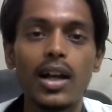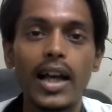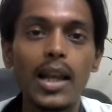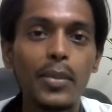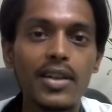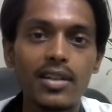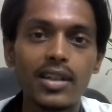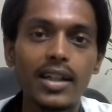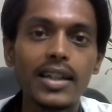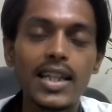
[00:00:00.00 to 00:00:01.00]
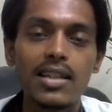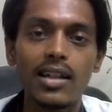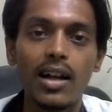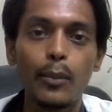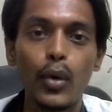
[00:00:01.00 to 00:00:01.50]
help each other in this
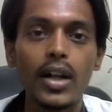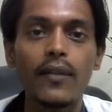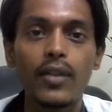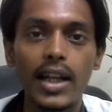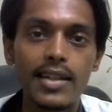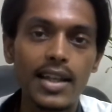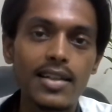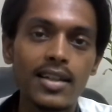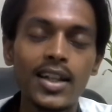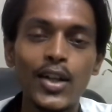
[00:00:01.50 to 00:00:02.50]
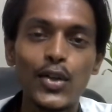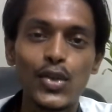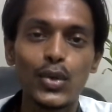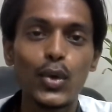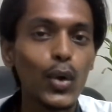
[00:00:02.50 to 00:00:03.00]
point of crisis.
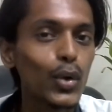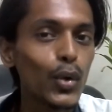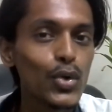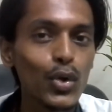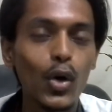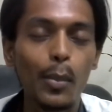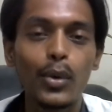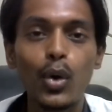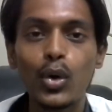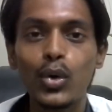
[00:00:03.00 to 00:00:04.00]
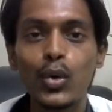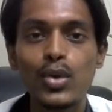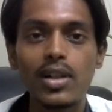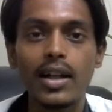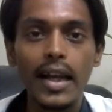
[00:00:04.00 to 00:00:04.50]
So don't lose hope, don't
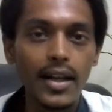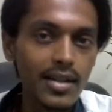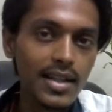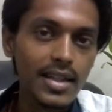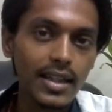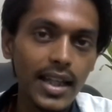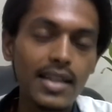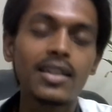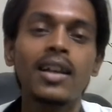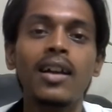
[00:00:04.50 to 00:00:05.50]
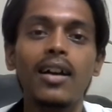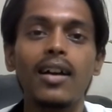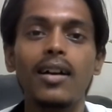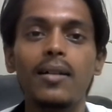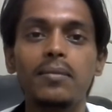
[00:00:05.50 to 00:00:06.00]
lose interest in this,
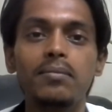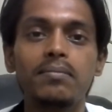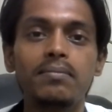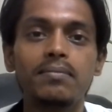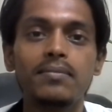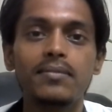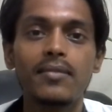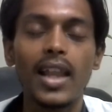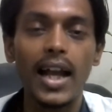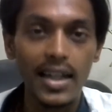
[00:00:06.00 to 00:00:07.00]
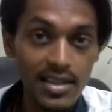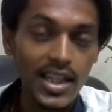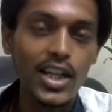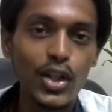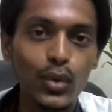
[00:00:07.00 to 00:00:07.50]
and
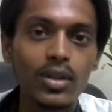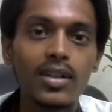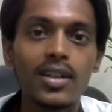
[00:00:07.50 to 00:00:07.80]
stay tuned.